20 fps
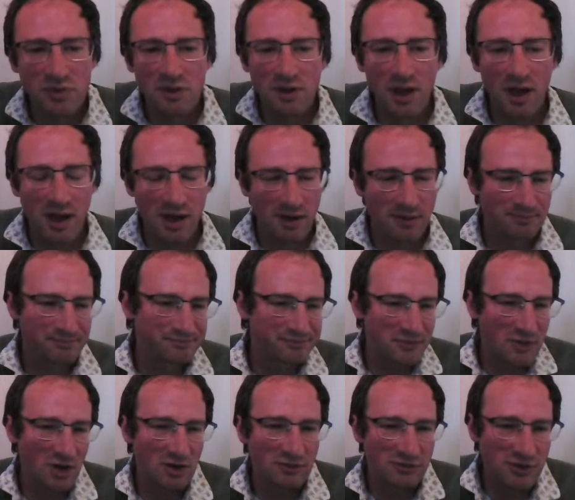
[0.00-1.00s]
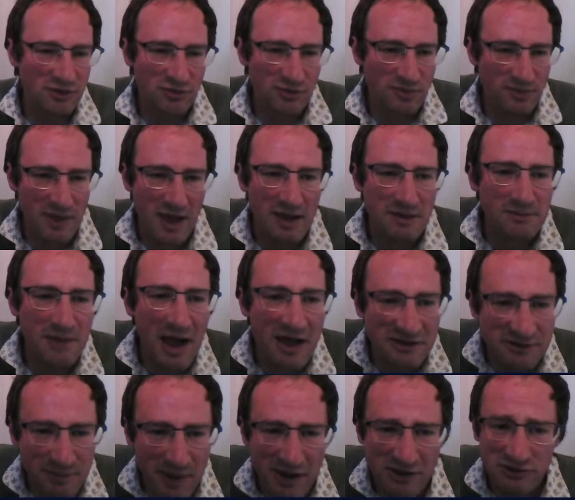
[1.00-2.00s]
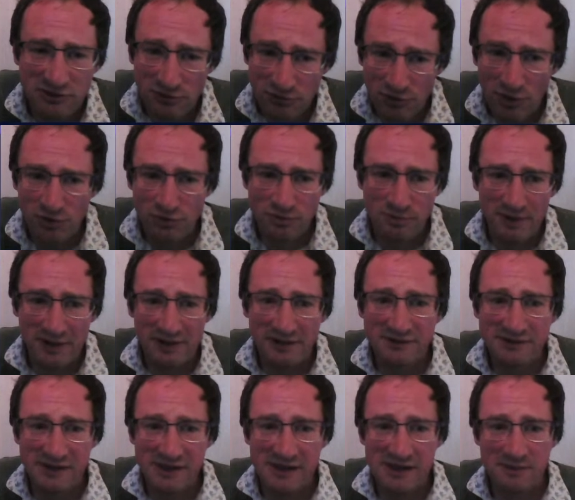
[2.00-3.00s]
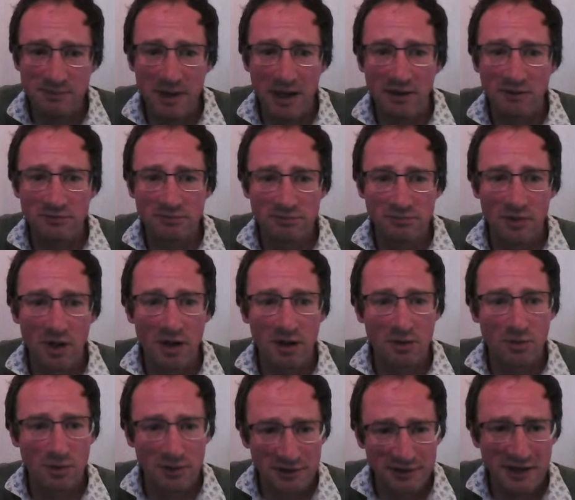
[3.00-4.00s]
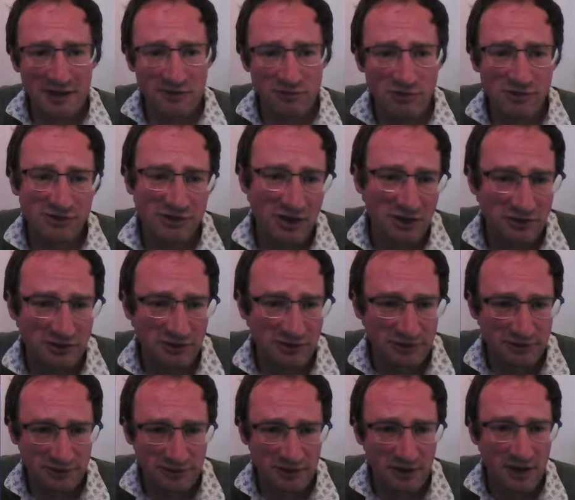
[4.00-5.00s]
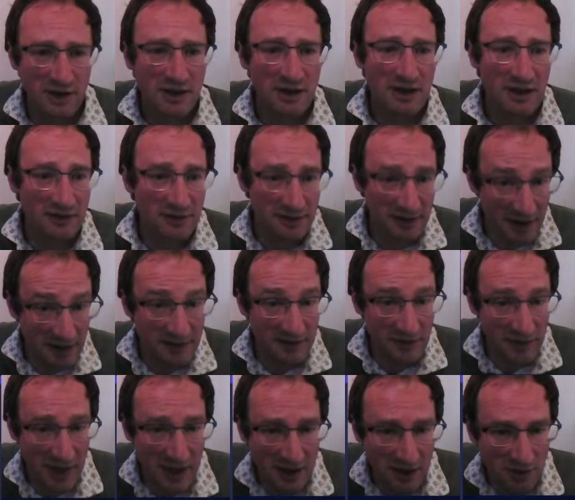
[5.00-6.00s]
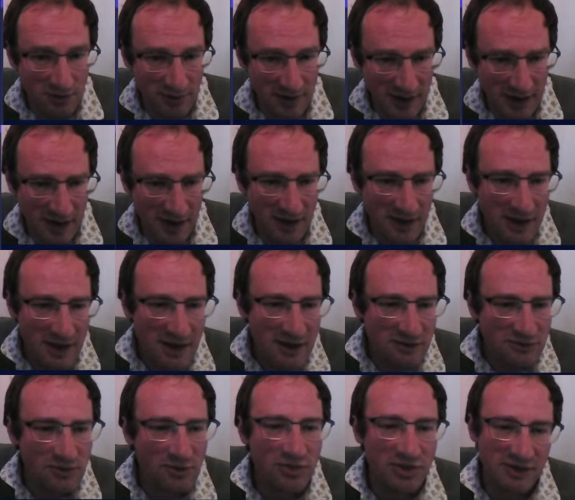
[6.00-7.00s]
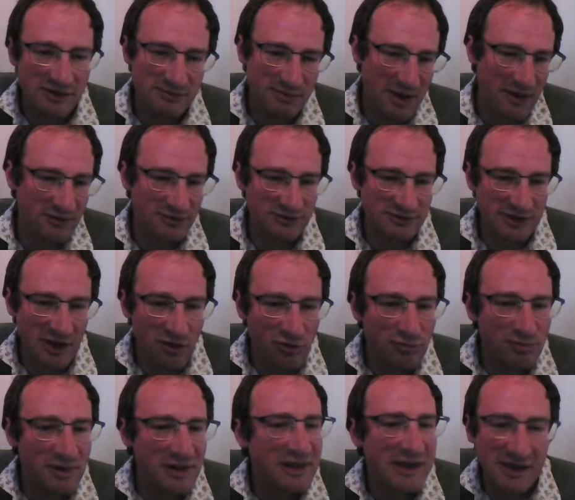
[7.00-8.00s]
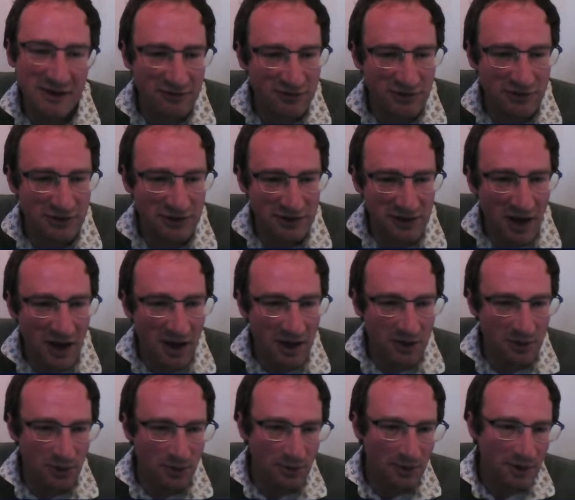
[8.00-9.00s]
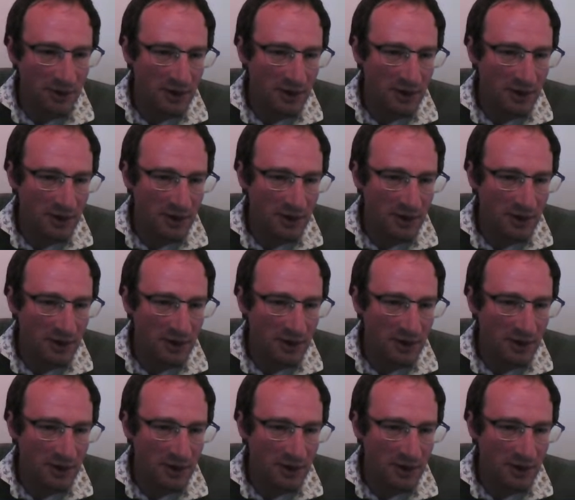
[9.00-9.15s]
of different aspects of vulnerability about qualitative researchers and in their career. So what things about self-belief and denial,